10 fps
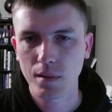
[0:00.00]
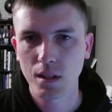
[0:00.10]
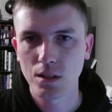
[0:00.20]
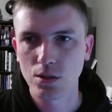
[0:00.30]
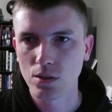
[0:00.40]

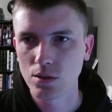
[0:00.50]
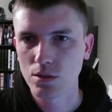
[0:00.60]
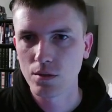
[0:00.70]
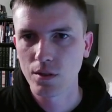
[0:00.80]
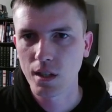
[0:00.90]
Internal
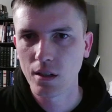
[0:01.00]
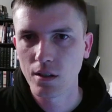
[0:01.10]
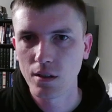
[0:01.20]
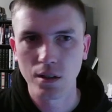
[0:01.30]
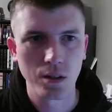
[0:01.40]
server
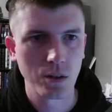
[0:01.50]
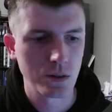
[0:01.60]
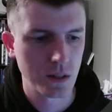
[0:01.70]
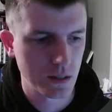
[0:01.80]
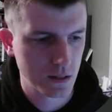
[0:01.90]
error, though,
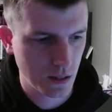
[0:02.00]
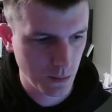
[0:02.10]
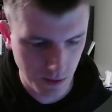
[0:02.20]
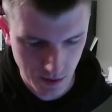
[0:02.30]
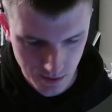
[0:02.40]
does tell
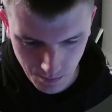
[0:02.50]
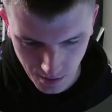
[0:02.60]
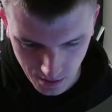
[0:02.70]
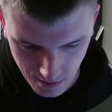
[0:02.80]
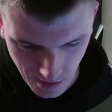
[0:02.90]
me that something
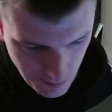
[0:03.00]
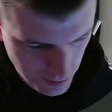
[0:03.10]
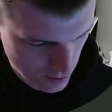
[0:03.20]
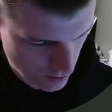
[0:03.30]
has happened